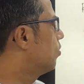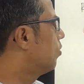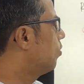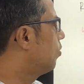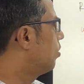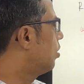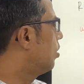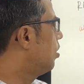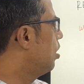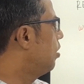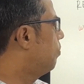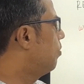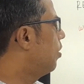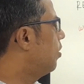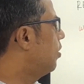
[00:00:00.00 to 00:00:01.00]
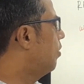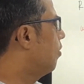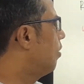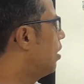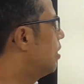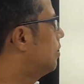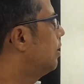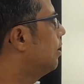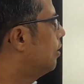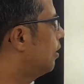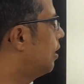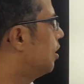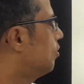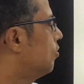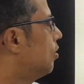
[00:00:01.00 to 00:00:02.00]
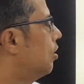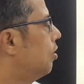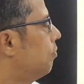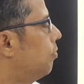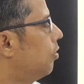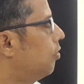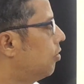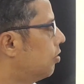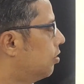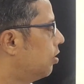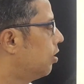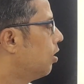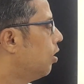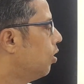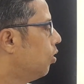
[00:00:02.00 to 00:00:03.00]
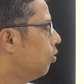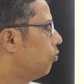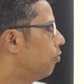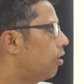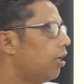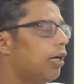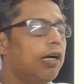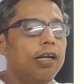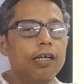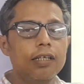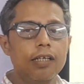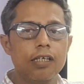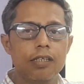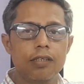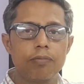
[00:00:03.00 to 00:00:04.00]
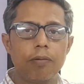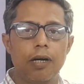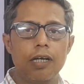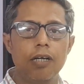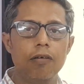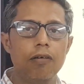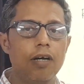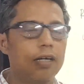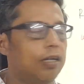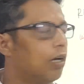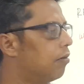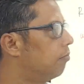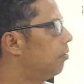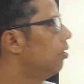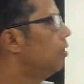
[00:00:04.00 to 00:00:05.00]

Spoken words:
So if you are equalizing in the resonating frequency, we are getting this particular term.